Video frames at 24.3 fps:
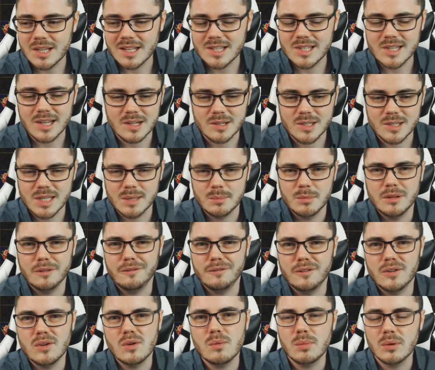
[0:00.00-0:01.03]
That's like some of the
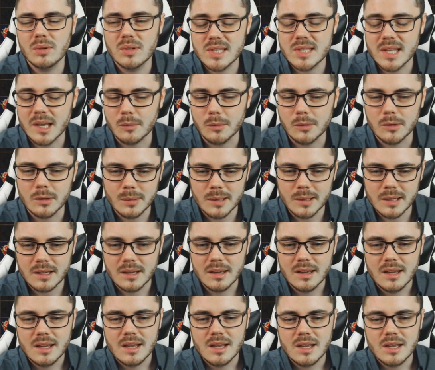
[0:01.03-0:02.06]
few builds that will be.
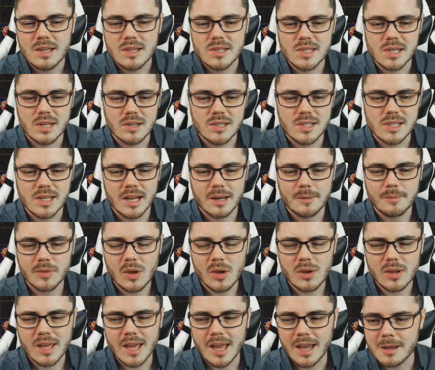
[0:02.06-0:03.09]
So I was like,
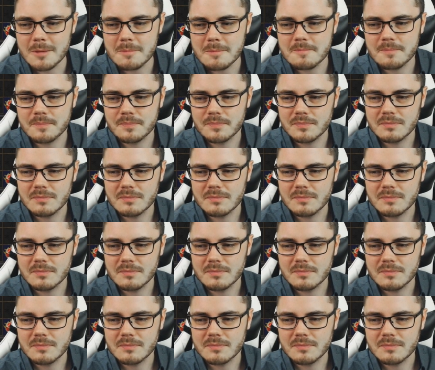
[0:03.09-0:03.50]
okay,